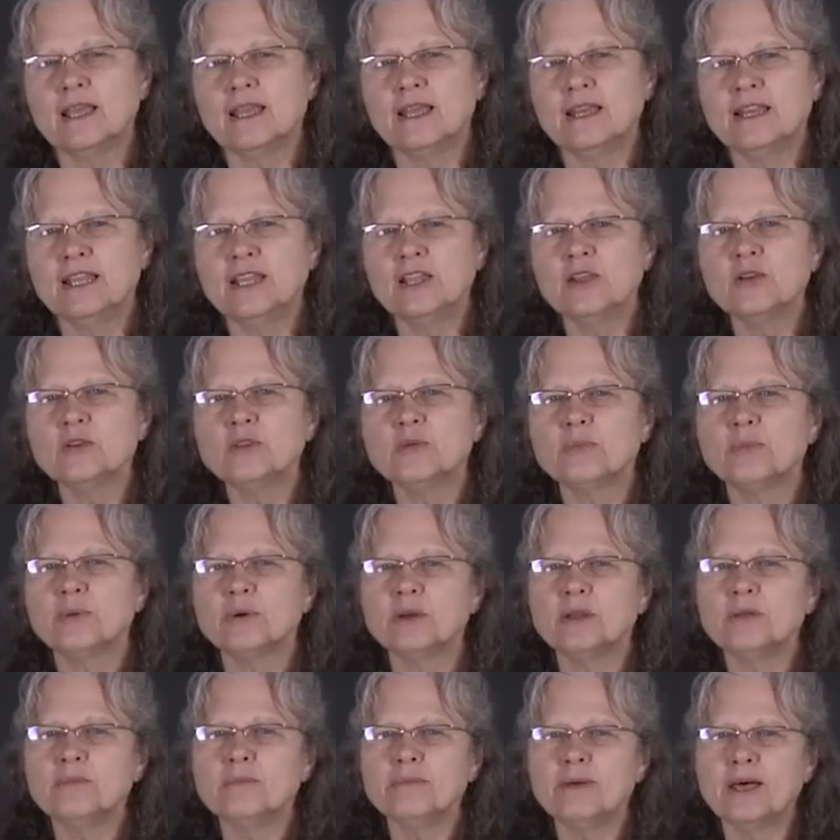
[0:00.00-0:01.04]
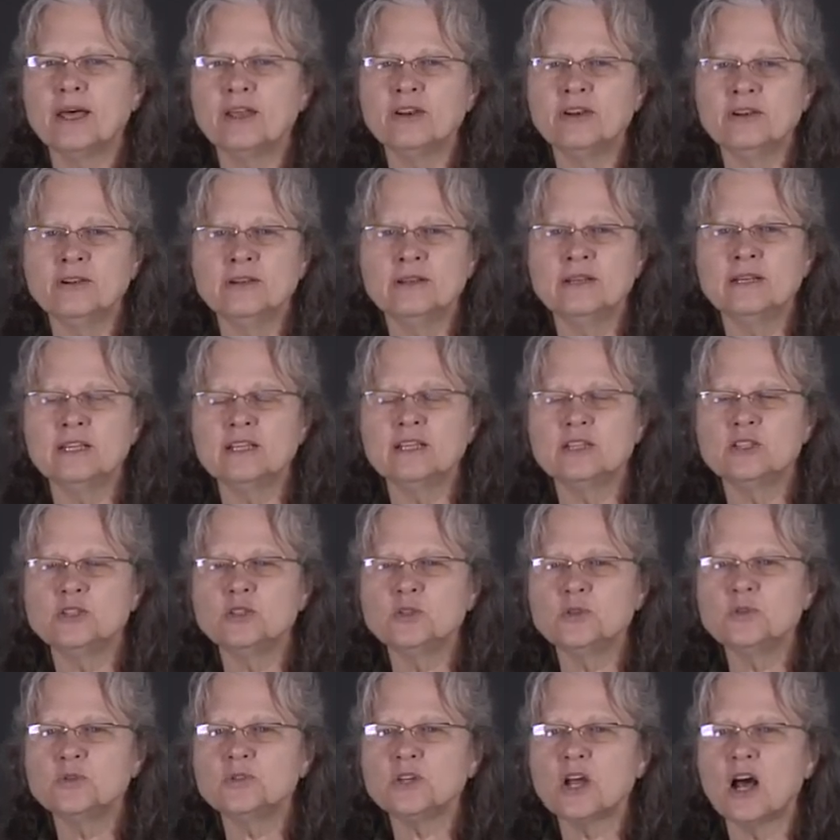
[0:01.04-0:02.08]
And here the print button is
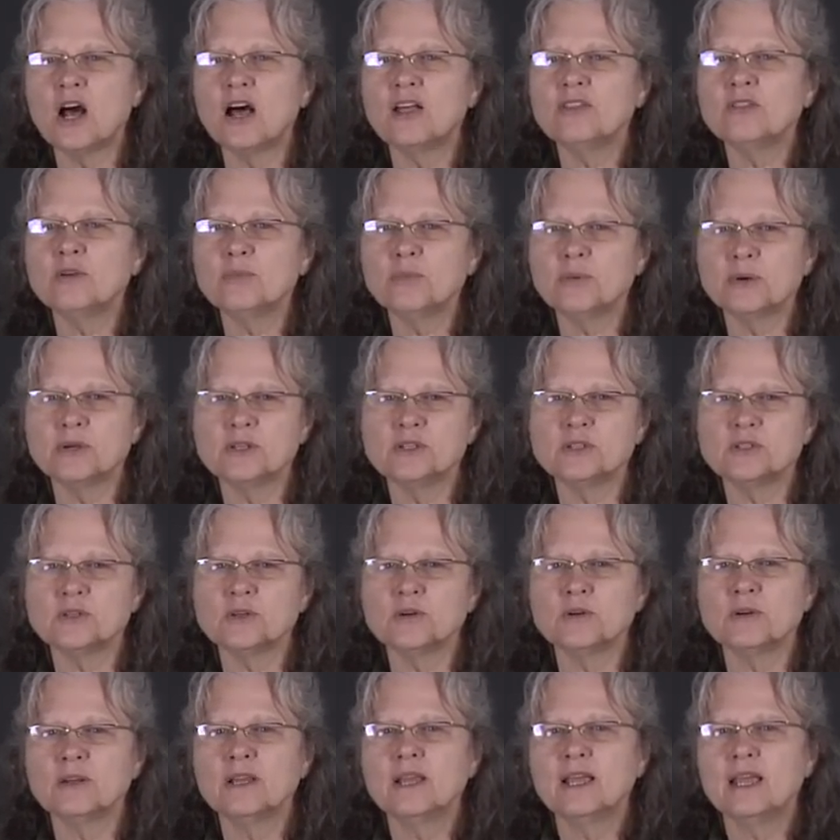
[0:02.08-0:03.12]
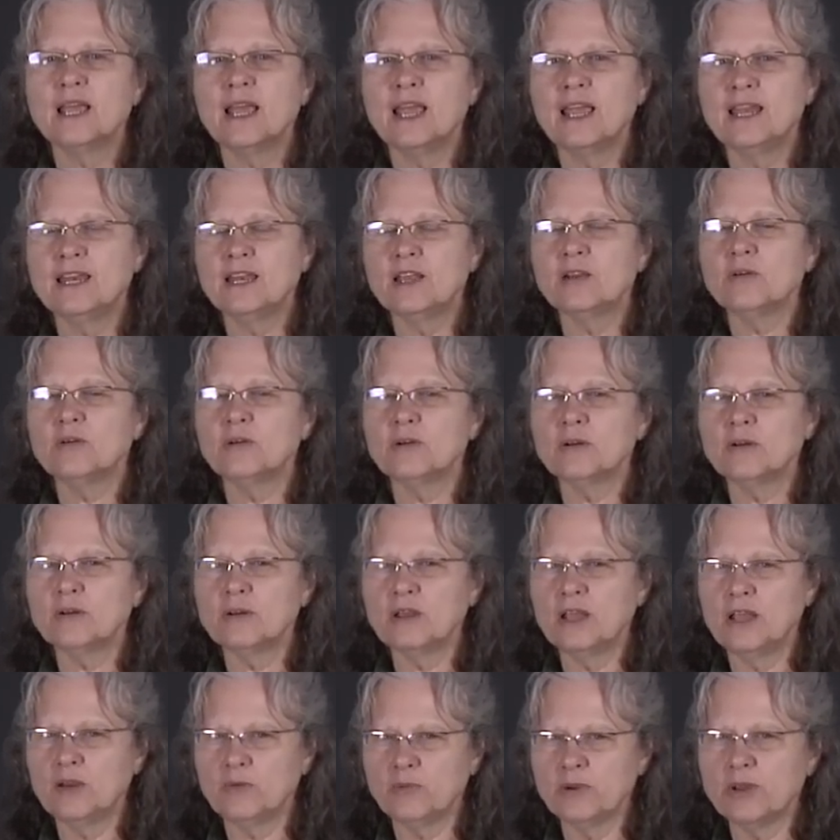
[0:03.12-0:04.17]
used on the printer and
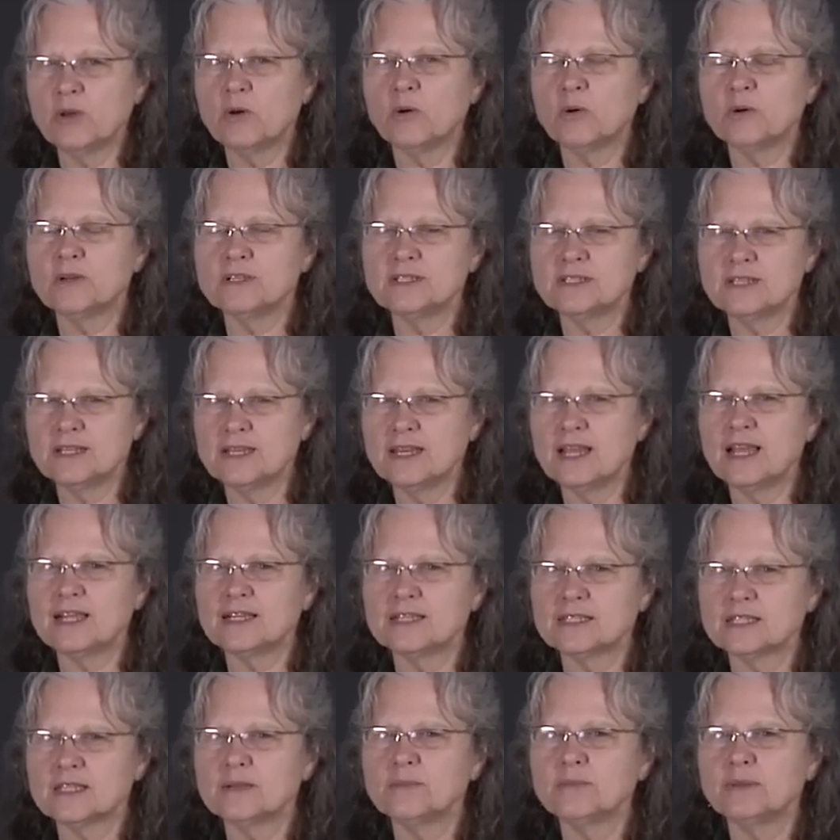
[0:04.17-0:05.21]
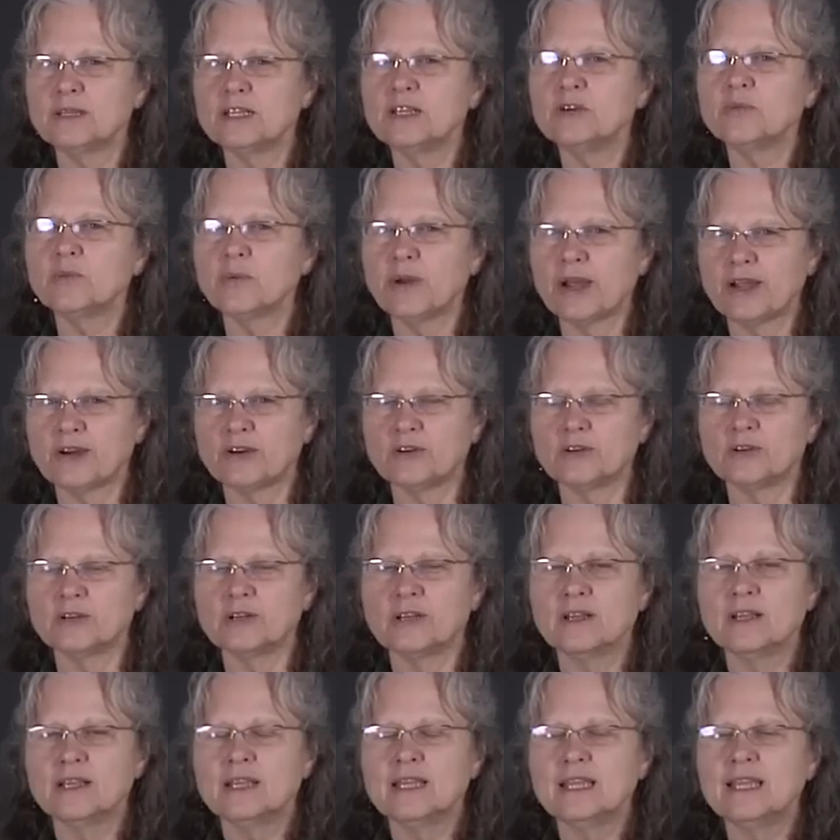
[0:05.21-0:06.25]
it records the next complete record.
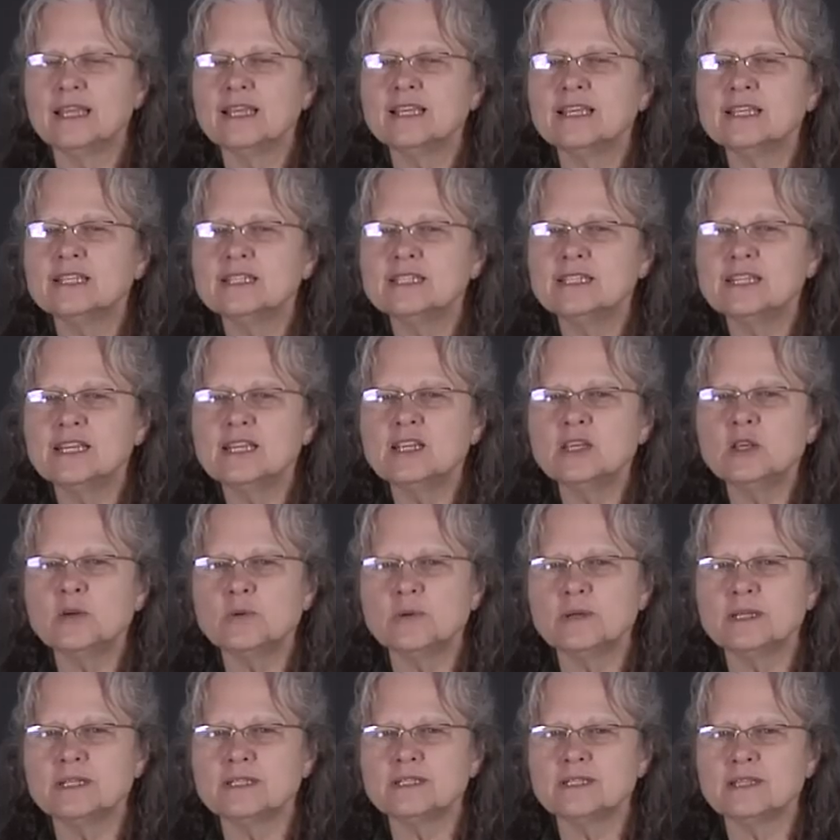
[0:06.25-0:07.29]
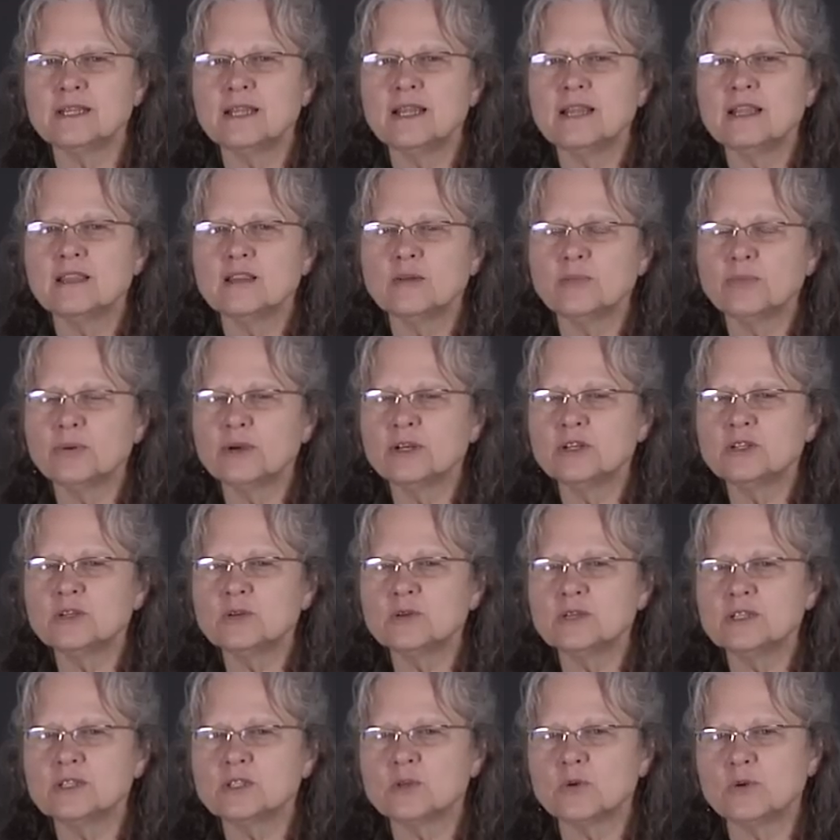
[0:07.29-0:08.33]
In continuous, the printer
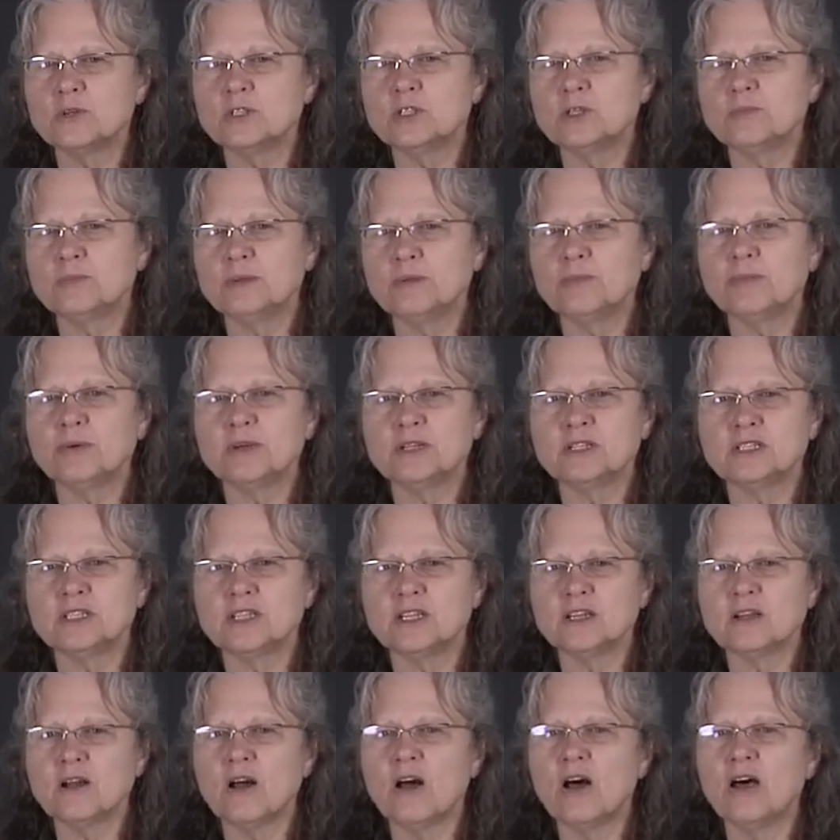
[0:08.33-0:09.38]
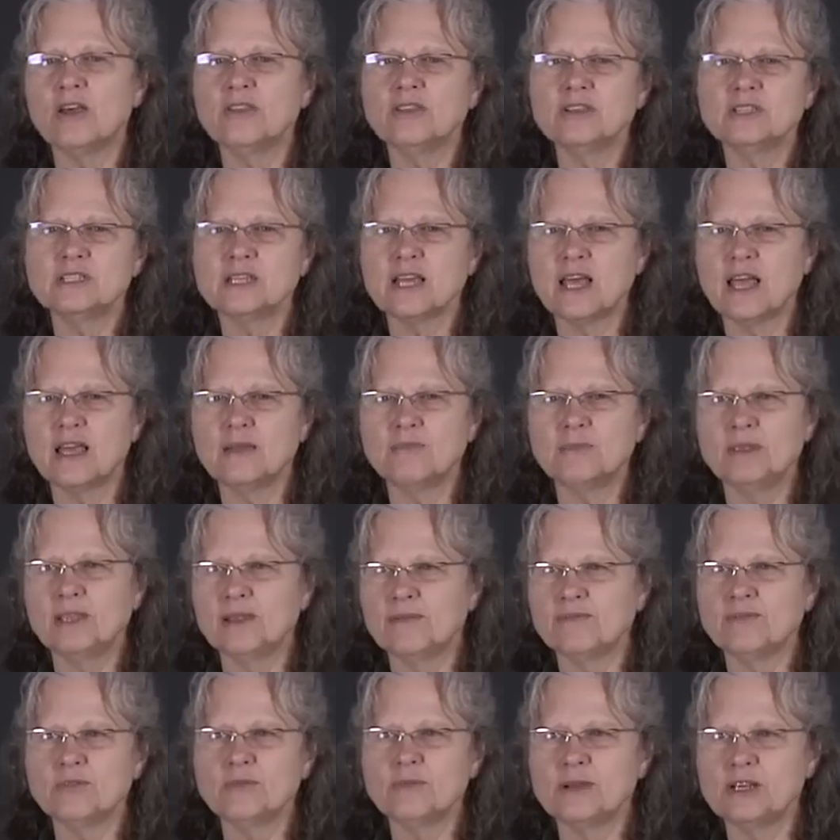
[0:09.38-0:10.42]
is going to be printing all the time the
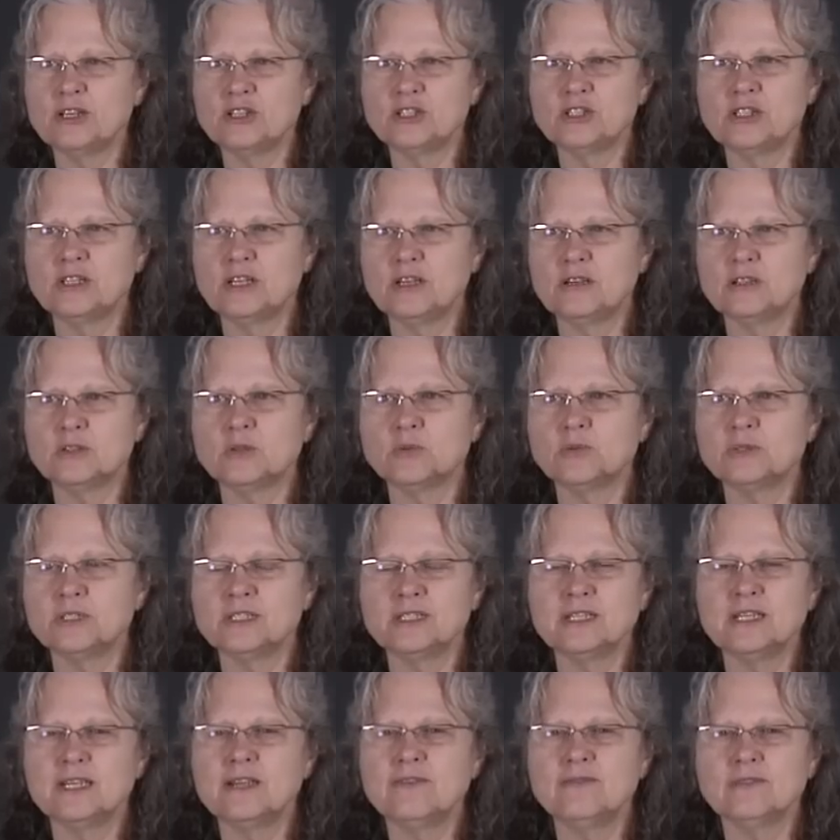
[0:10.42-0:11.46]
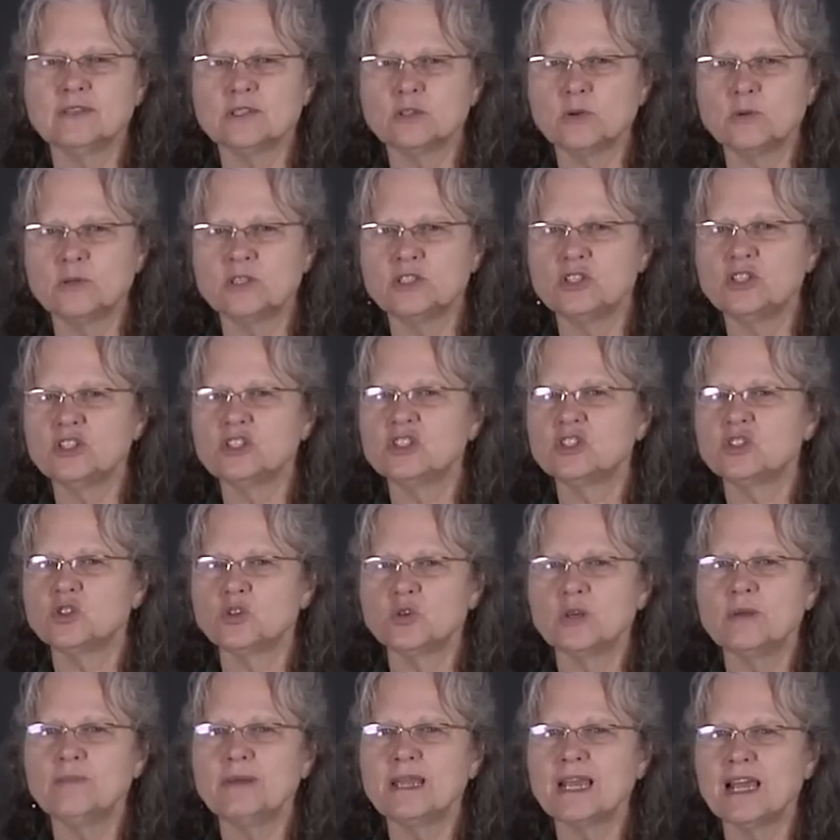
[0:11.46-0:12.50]
information it's received, so it's just
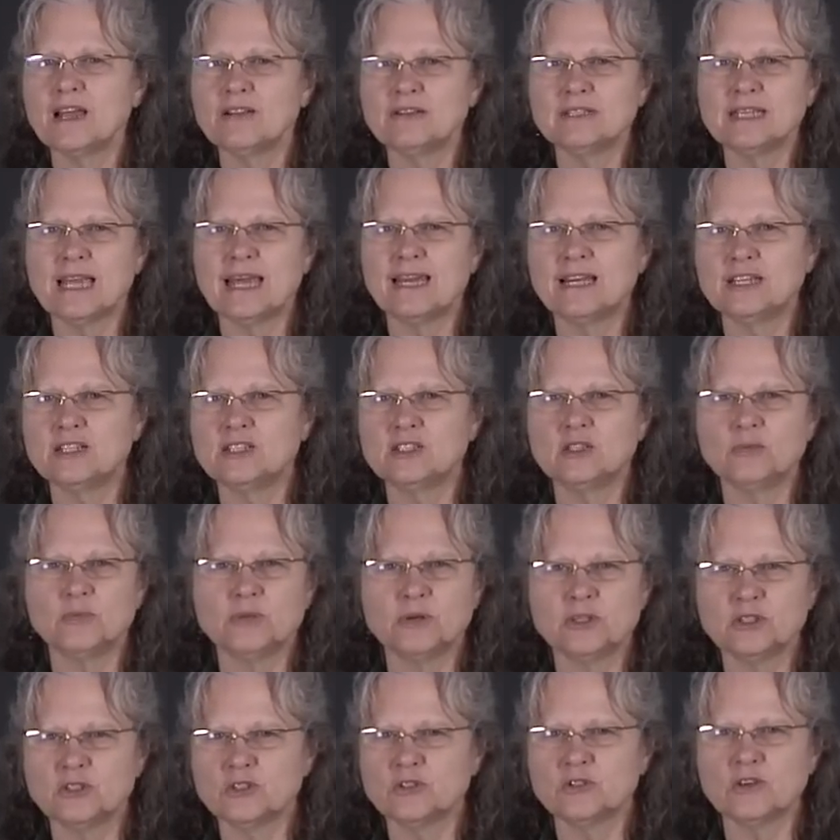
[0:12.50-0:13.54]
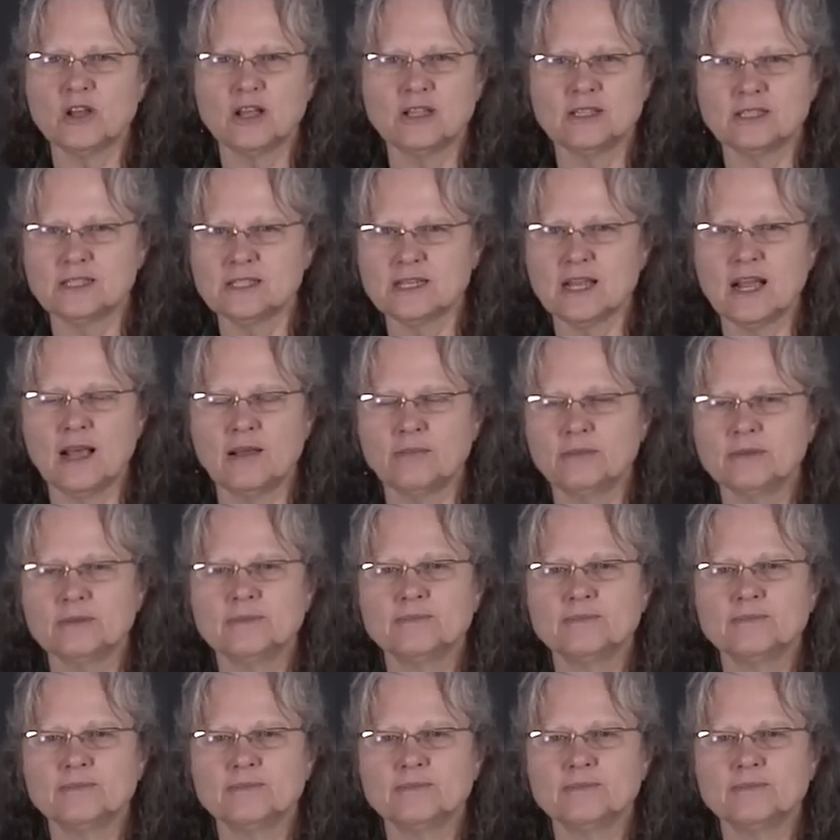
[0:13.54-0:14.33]
streaming out data to the printer nonstop.